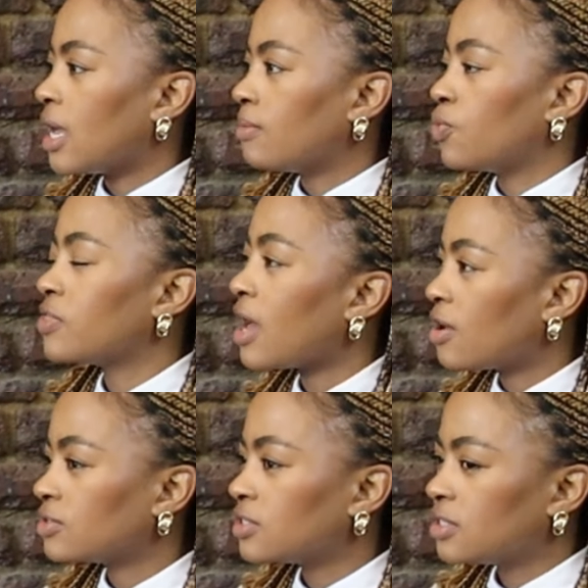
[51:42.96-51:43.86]
um,
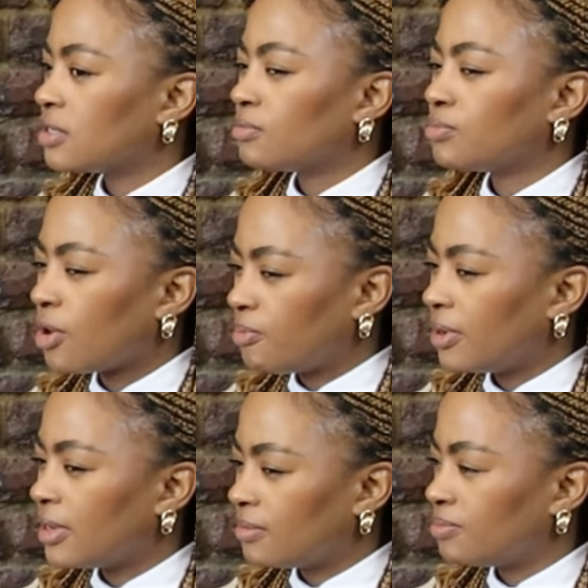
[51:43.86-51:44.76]
without
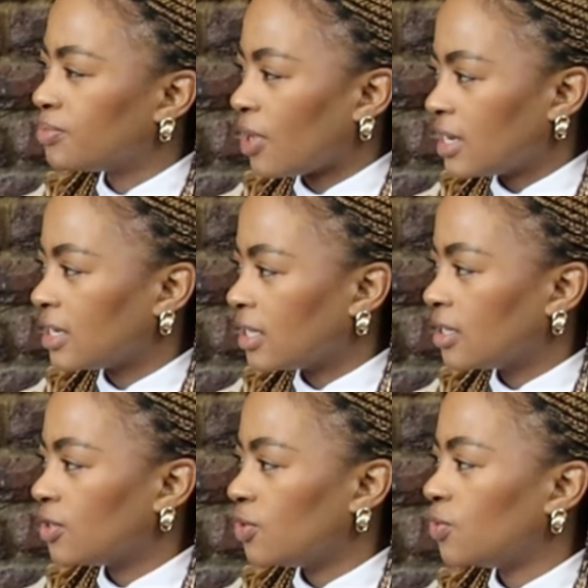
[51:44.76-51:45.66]
proper branding,
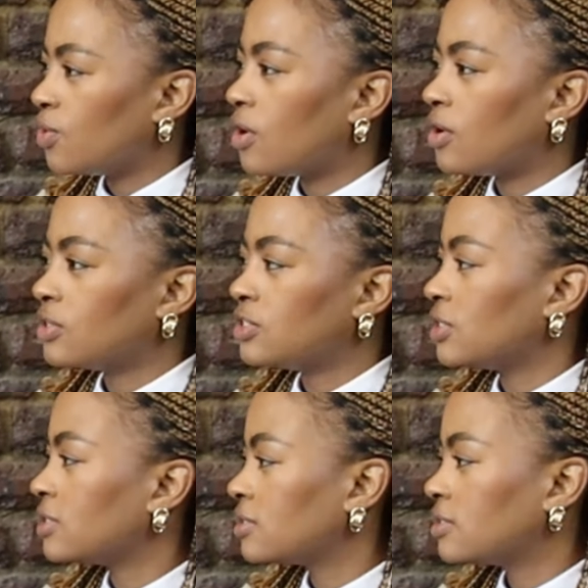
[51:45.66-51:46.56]
you are
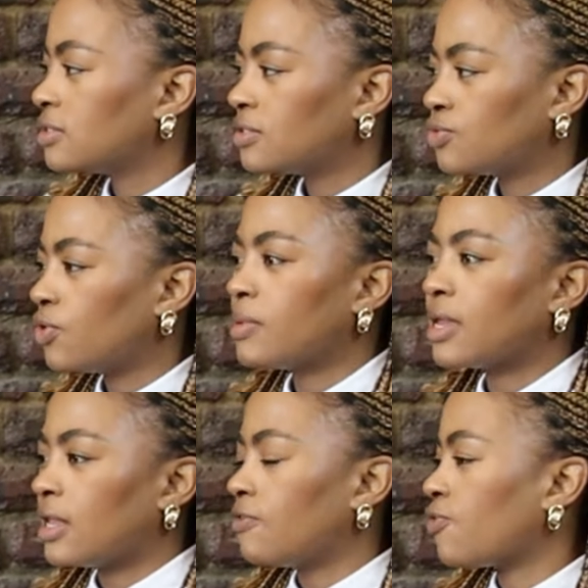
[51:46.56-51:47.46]
just screaming
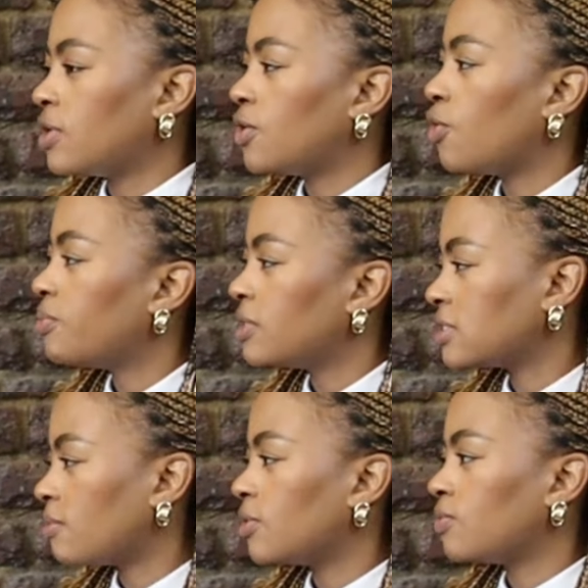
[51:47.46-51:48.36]
at everyone and hoping yes.
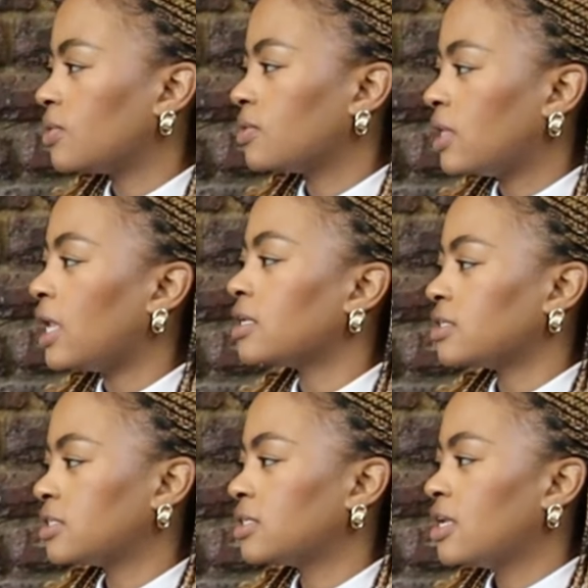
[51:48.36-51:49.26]
someone will yes, get
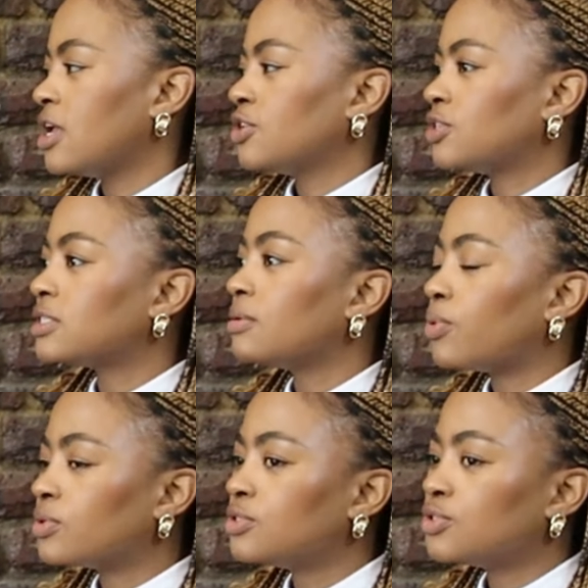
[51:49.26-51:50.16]
yes, it. Yes, yes, yes, So it's
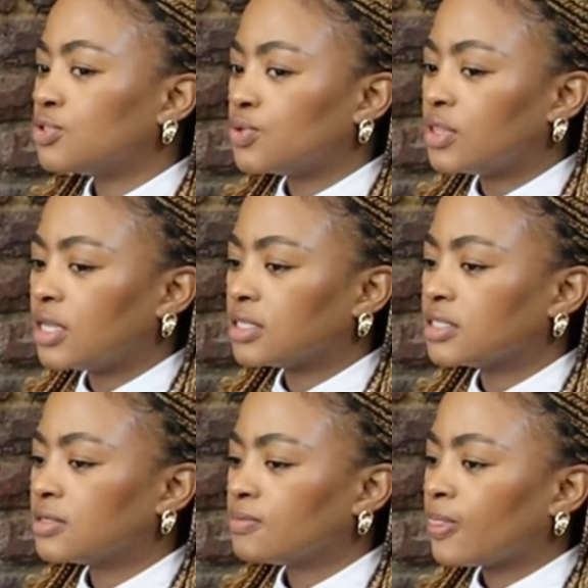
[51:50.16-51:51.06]
important to do things
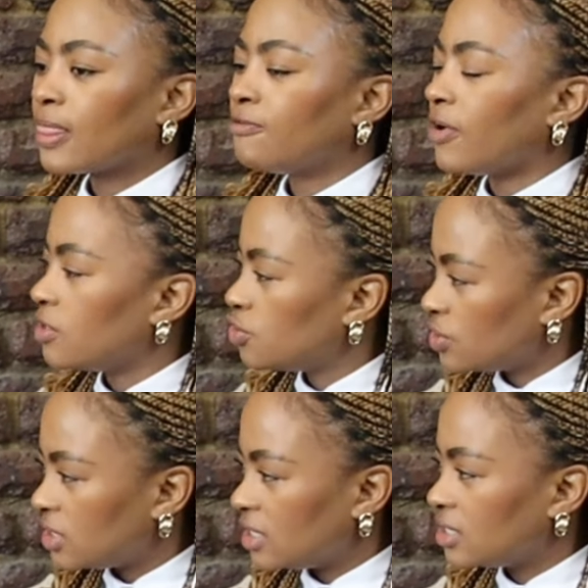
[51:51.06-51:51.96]
very
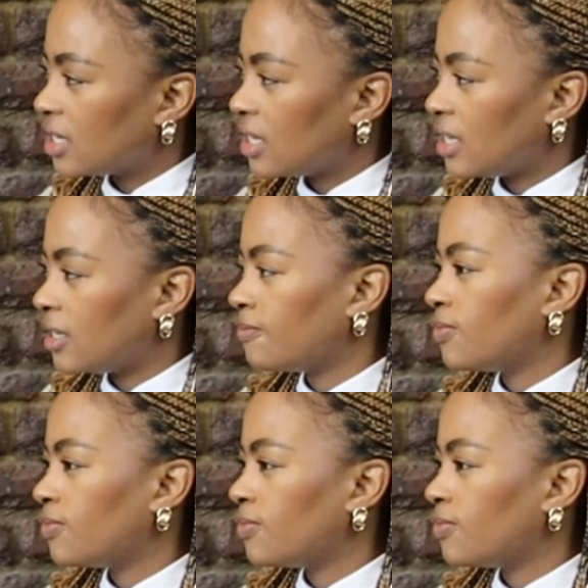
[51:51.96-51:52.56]
strategically.